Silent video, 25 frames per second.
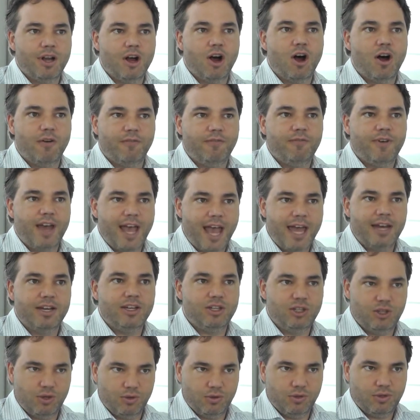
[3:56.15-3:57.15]
of
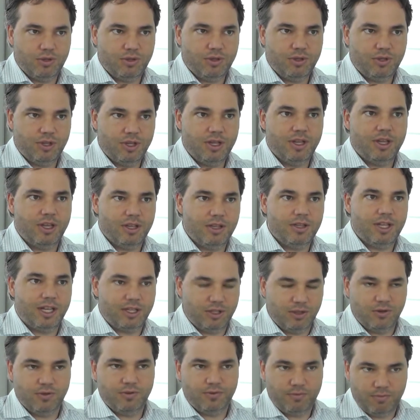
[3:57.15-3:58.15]
attitude that
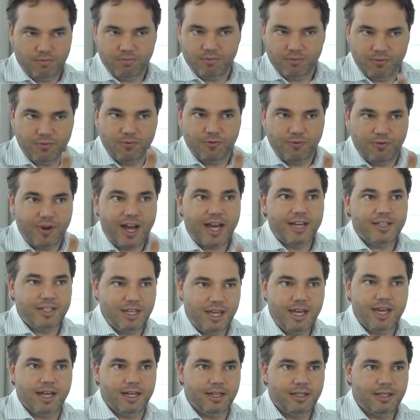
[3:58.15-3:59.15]
you find
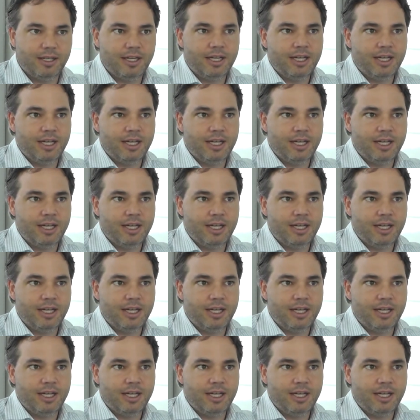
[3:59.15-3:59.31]
here.